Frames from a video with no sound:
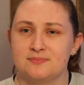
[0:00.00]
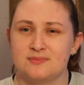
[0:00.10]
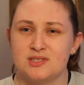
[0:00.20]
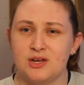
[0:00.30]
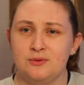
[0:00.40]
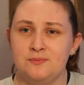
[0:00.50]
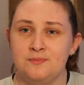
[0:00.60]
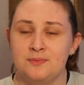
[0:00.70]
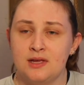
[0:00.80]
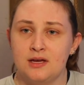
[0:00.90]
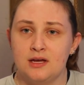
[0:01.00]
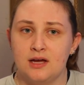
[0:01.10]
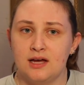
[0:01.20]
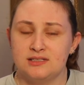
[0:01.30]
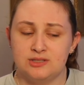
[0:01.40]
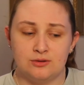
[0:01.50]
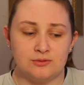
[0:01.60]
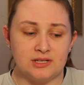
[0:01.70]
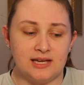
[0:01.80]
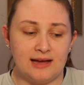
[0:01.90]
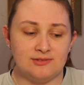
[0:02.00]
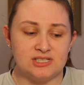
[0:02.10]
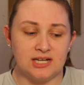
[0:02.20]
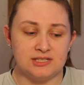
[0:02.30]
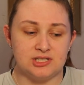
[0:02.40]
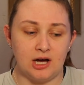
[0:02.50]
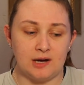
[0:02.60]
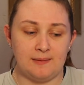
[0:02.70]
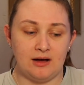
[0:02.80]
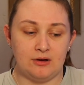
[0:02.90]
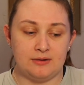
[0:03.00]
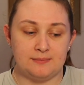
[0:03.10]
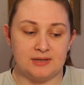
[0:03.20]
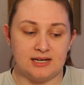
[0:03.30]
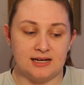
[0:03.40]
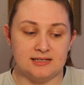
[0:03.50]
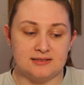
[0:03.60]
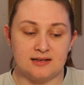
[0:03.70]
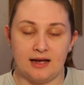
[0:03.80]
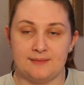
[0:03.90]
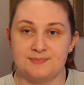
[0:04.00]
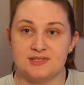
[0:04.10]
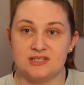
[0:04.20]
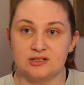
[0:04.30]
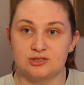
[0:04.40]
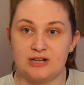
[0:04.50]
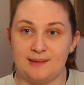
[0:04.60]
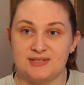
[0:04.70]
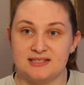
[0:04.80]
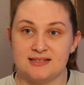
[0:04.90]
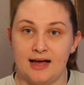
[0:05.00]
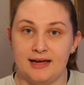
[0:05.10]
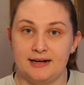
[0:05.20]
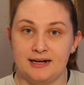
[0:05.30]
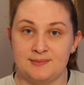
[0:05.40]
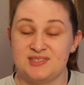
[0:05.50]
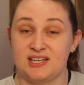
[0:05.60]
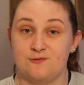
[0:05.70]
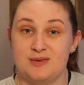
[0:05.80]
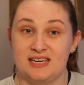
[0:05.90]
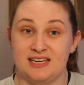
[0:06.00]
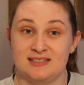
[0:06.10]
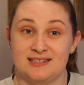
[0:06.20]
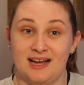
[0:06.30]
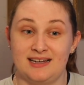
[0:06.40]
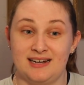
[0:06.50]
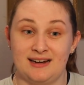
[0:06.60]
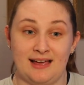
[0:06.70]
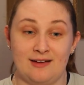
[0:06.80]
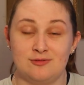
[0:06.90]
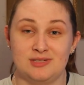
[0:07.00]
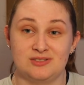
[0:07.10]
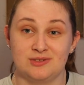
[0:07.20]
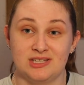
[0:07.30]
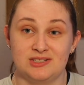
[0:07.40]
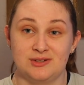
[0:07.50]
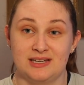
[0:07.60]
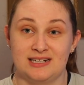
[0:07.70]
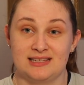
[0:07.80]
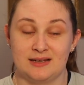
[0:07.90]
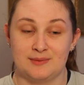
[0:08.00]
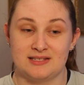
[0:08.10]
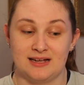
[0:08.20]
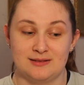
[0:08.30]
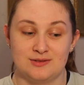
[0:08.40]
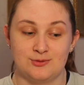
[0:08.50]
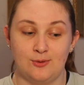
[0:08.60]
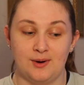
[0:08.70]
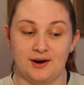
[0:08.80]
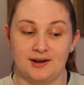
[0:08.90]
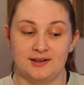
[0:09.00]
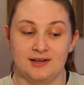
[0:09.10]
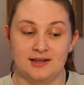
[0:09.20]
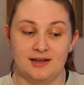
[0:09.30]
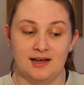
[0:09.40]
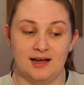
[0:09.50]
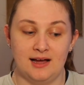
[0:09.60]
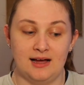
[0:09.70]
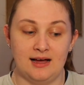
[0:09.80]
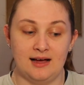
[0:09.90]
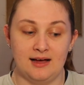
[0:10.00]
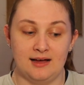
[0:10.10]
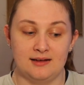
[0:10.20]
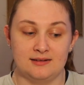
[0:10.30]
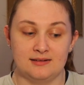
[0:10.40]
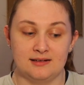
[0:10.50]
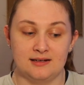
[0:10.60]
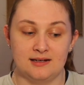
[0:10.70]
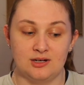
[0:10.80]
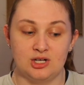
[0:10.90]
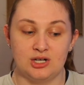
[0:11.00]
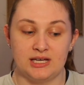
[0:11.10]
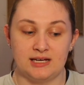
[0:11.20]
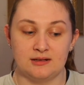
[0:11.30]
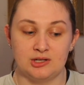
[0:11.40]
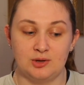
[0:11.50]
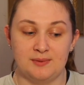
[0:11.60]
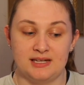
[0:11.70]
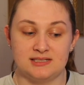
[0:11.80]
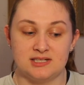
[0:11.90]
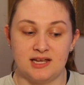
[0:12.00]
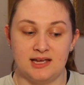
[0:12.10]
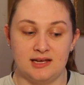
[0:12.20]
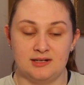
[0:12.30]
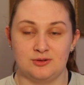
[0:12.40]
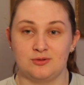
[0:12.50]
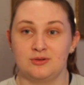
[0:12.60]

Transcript: So I don't really have a ton to talk about because I'm still trapped inside and I'm sick of being inside, and I haven't been really doing anything besides schoolwork, cooking a little bit, and